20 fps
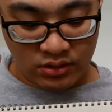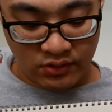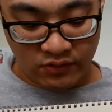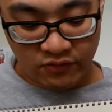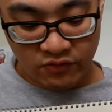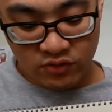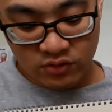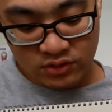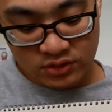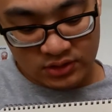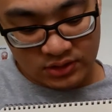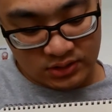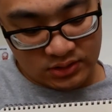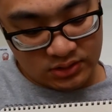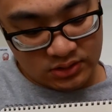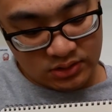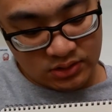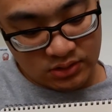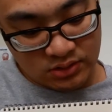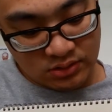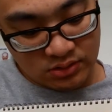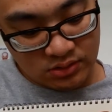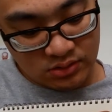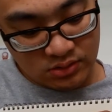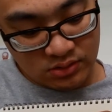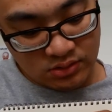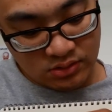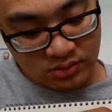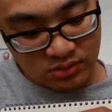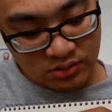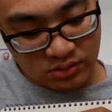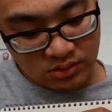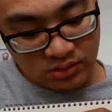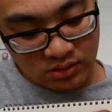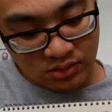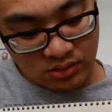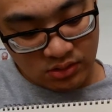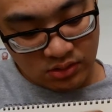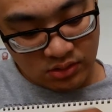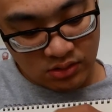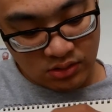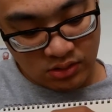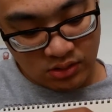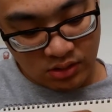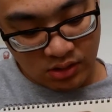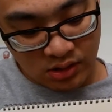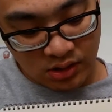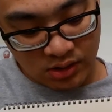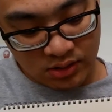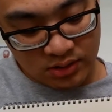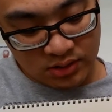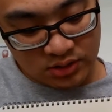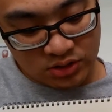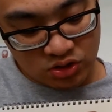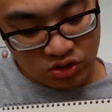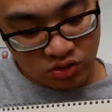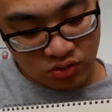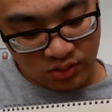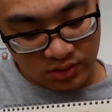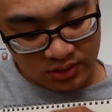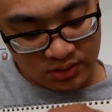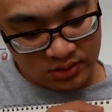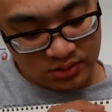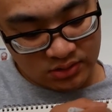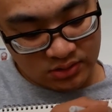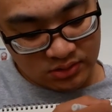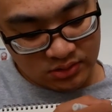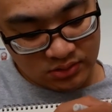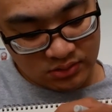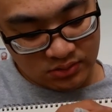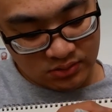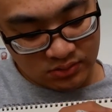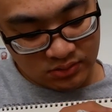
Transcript: the forces on this joint